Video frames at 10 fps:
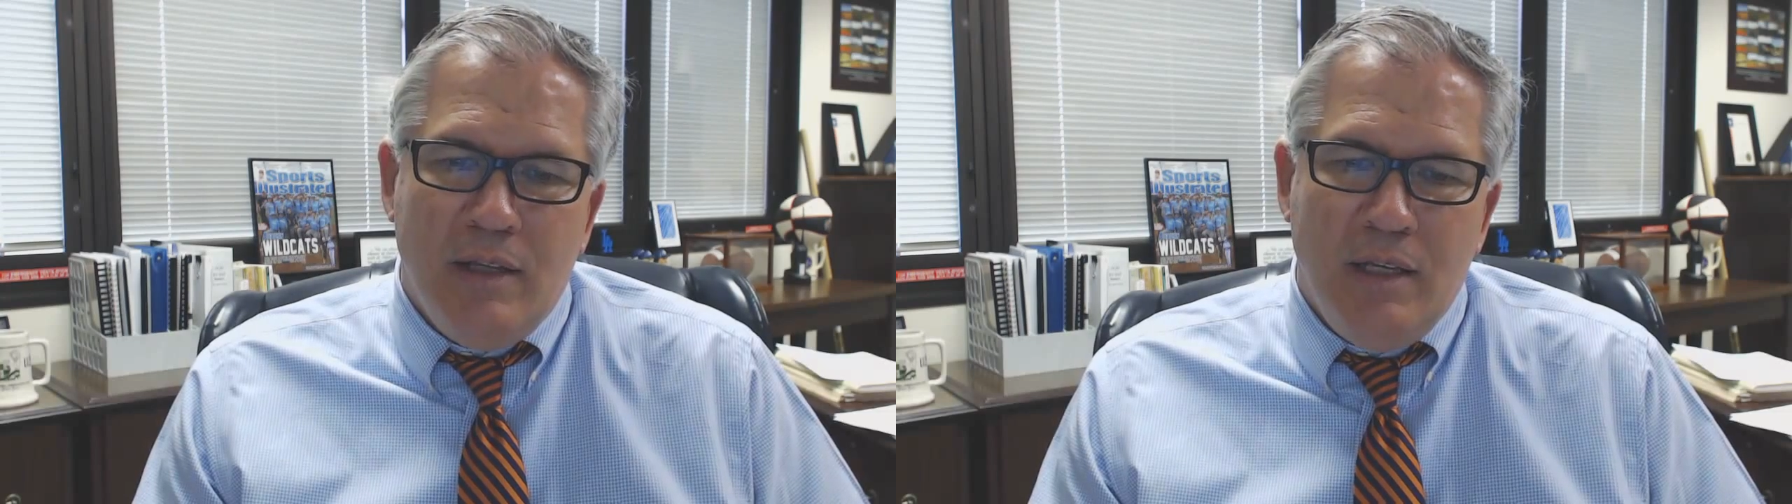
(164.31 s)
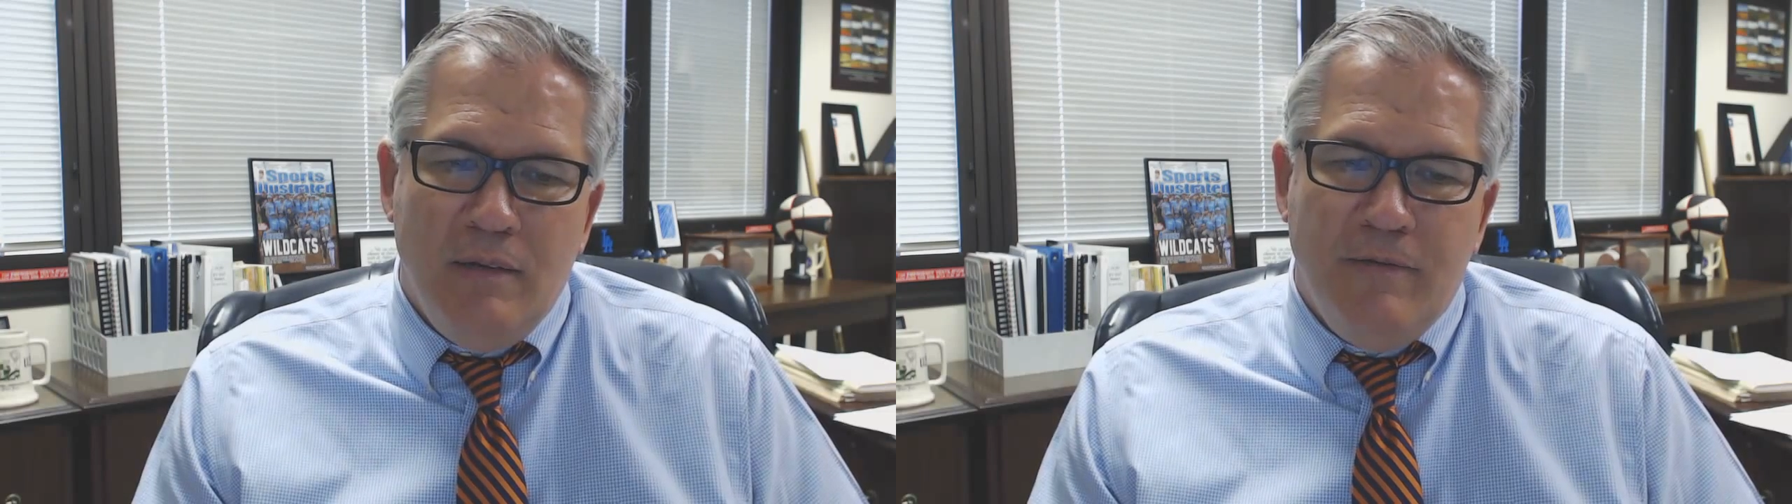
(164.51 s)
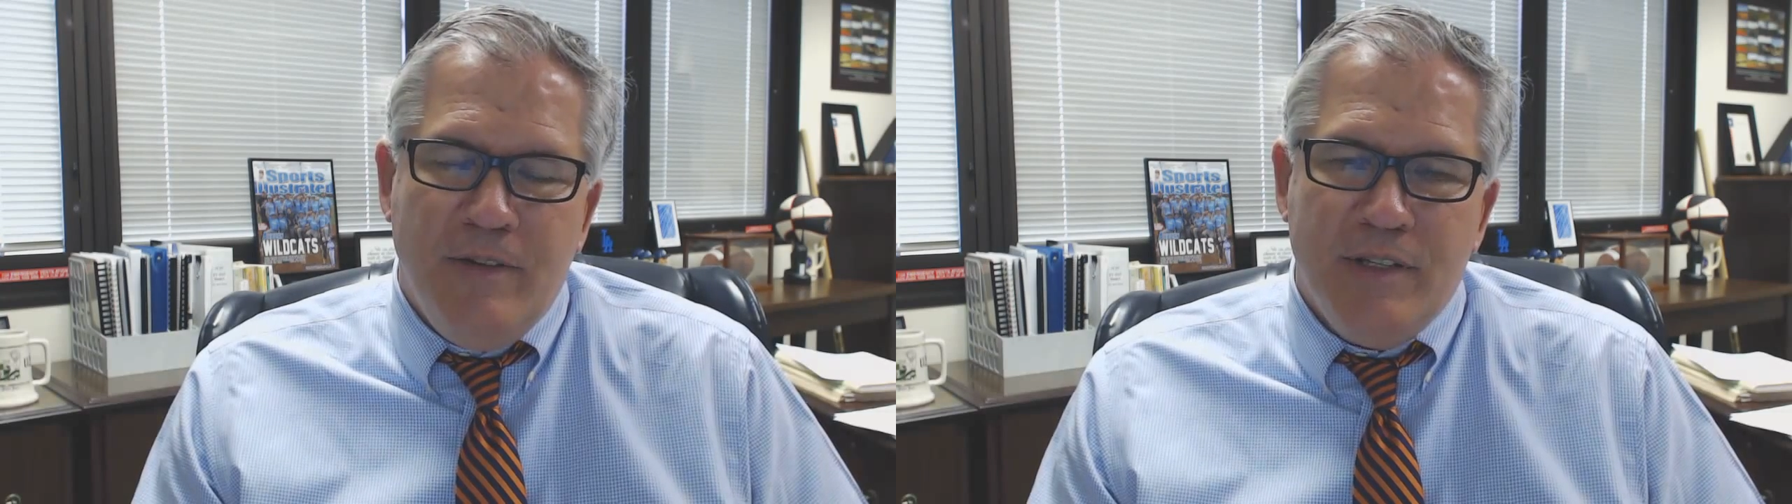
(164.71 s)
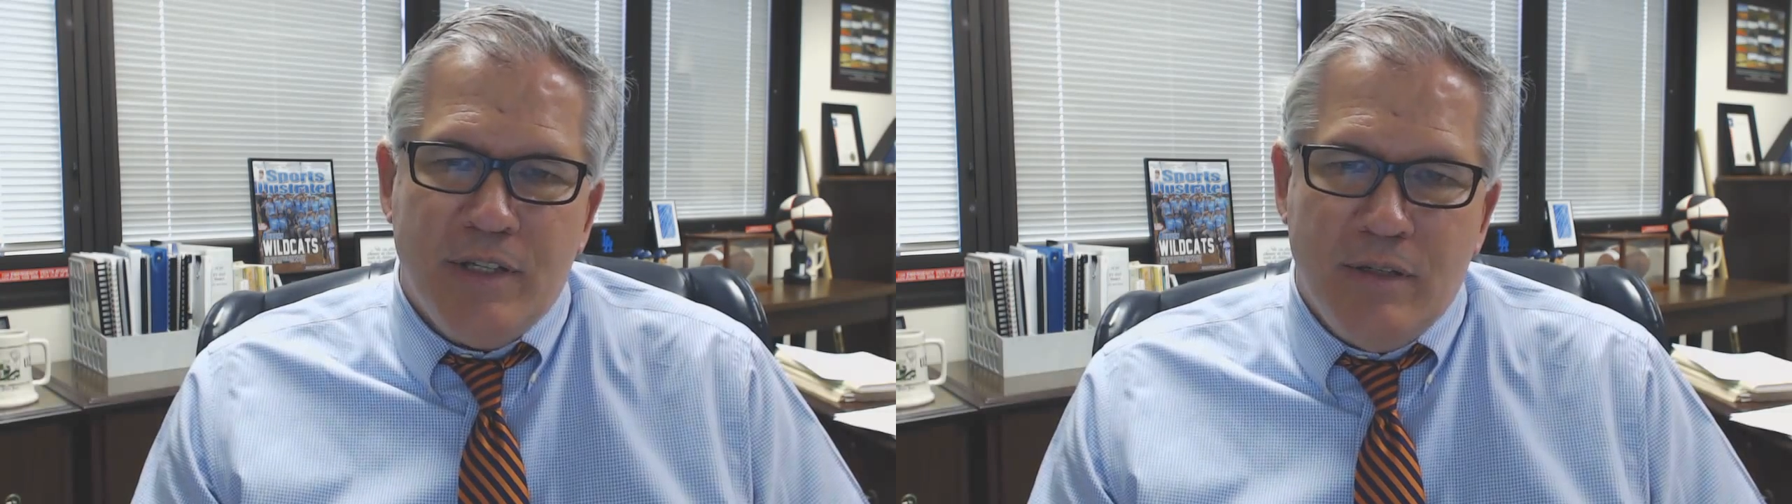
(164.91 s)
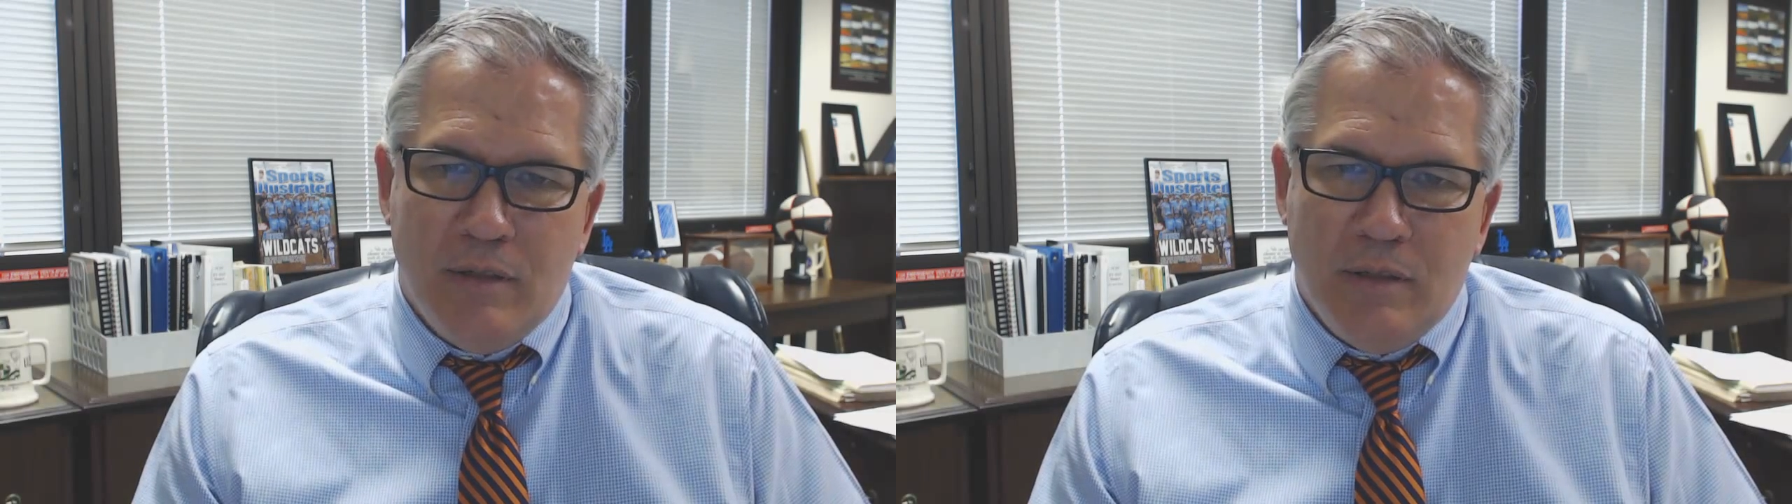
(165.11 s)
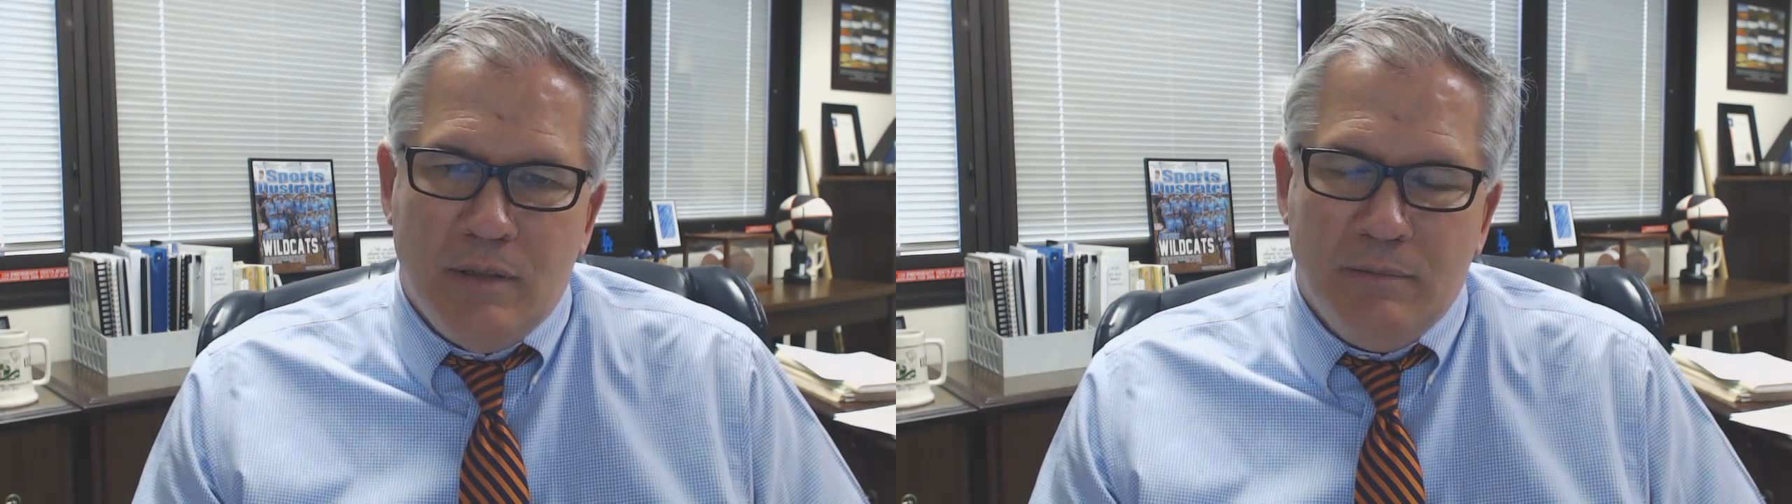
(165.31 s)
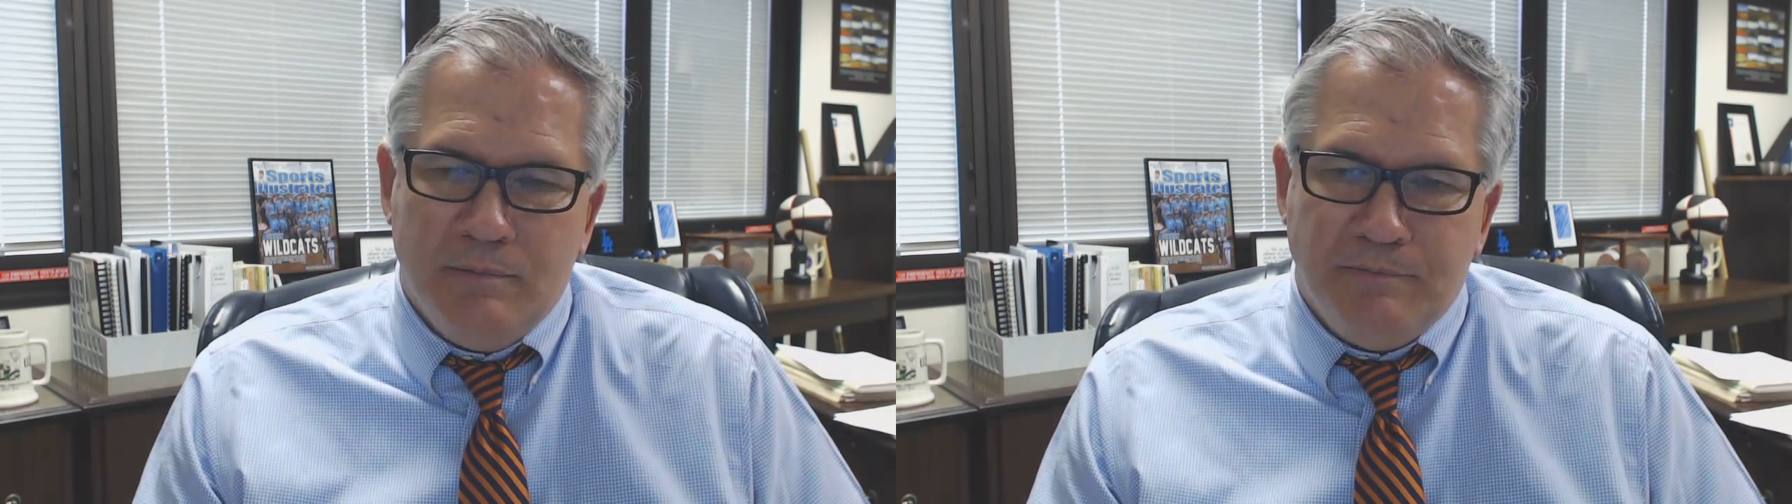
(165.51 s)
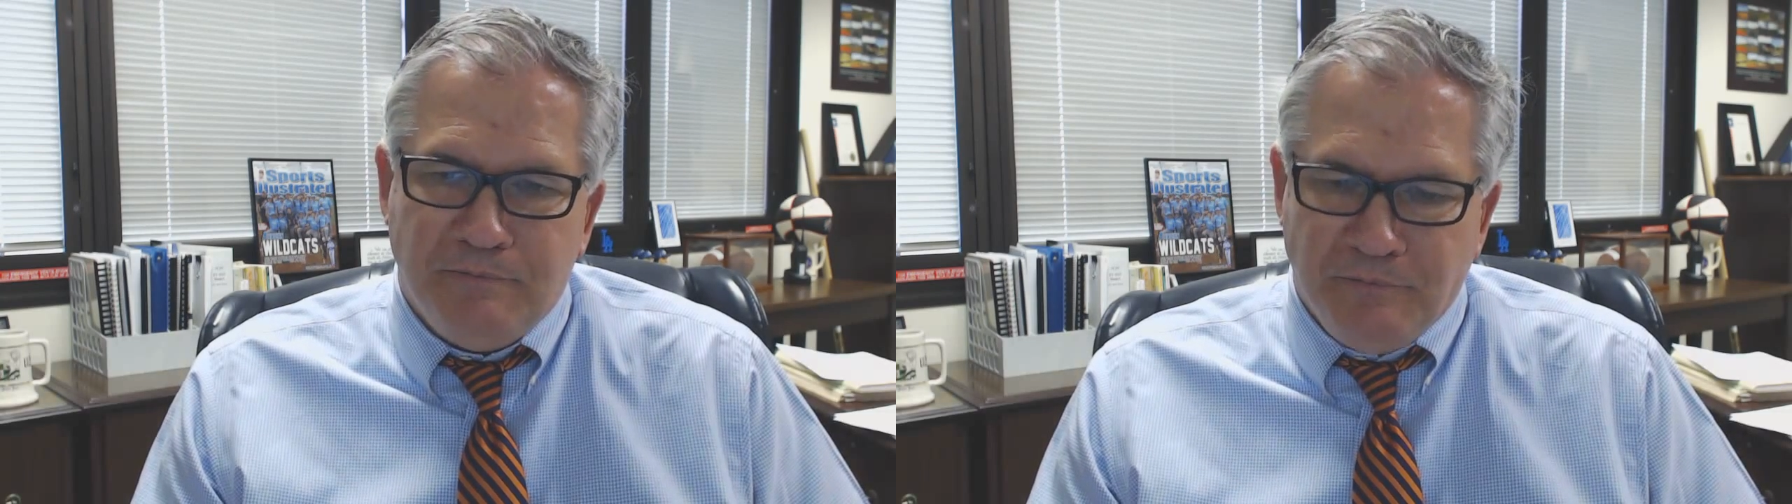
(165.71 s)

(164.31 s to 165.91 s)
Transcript: the physical